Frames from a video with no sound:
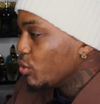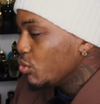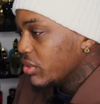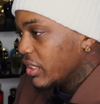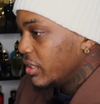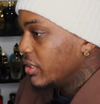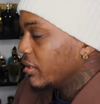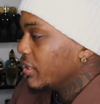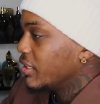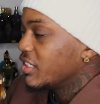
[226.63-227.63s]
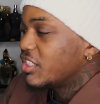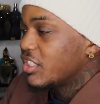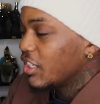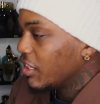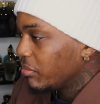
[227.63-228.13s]
boozy,
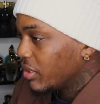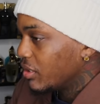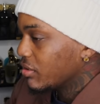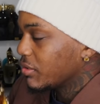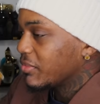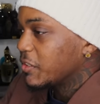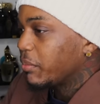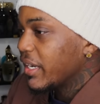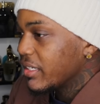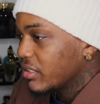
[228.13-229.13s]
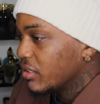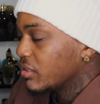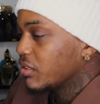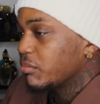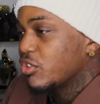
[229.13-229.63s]
cinnamon, some
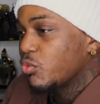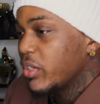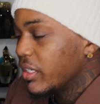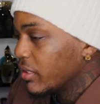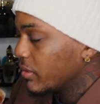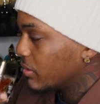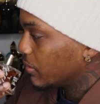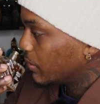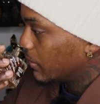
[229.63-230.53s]
spices, some sweetness.